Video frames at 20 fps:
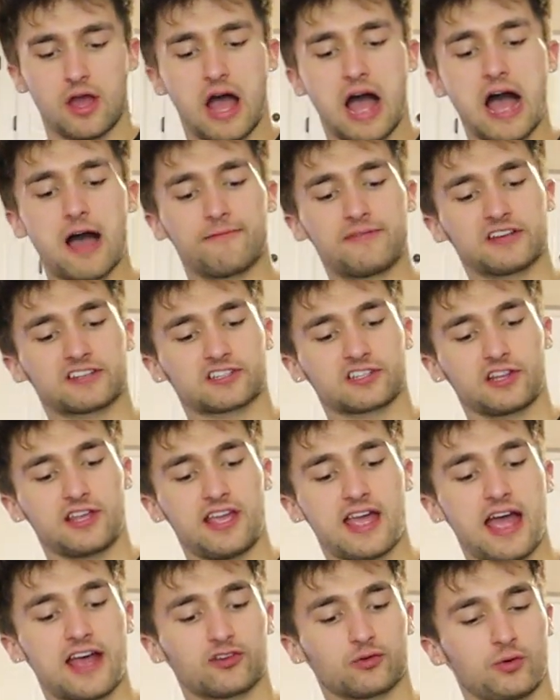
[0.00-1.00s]

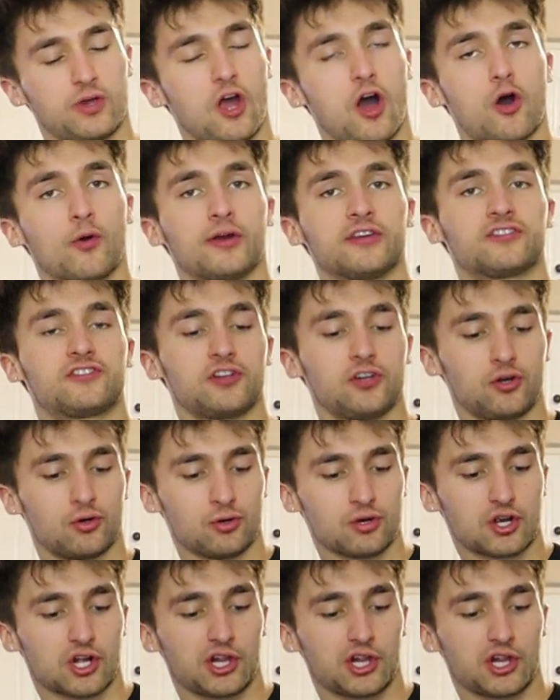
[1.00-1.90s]
Obviously, as we always do,